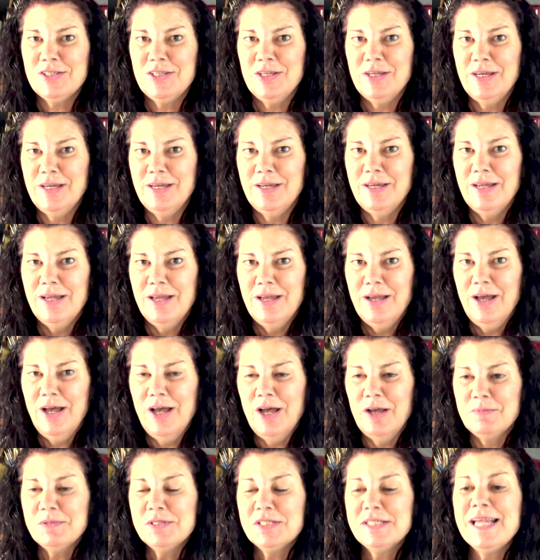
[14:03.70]
the
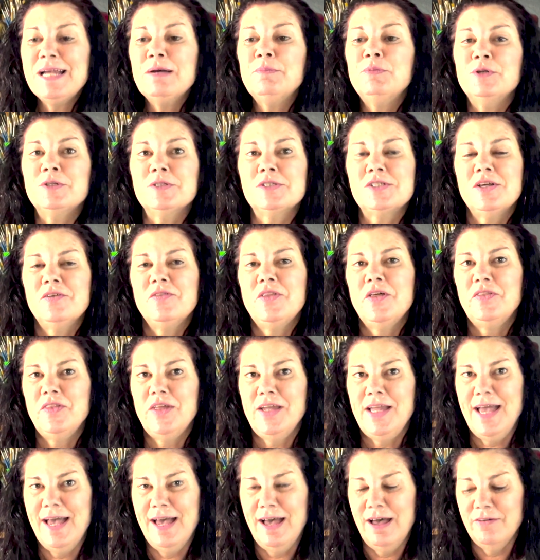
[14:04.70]
samples
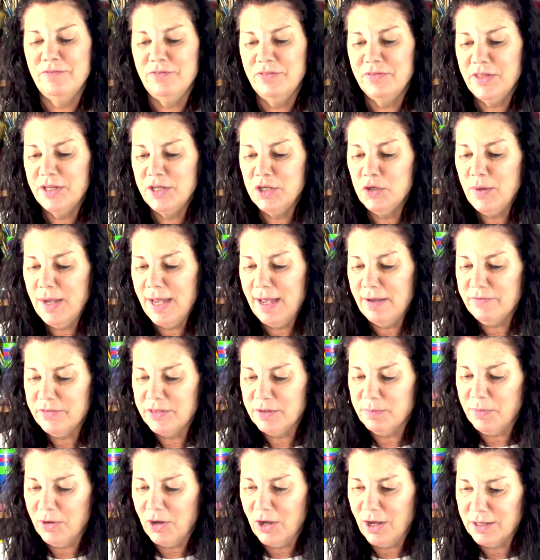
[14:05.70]
that you have in
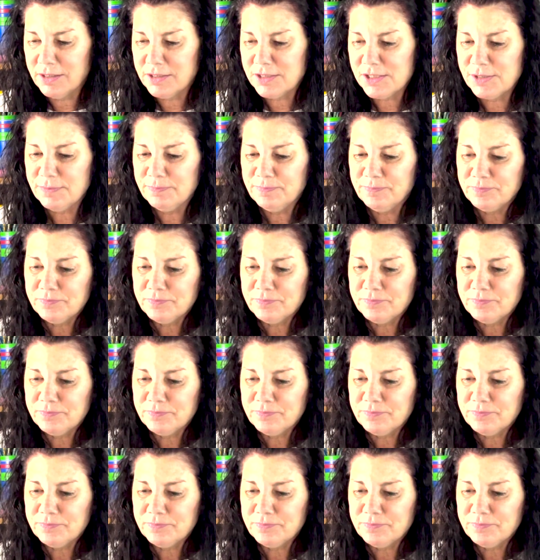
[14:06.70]
the box.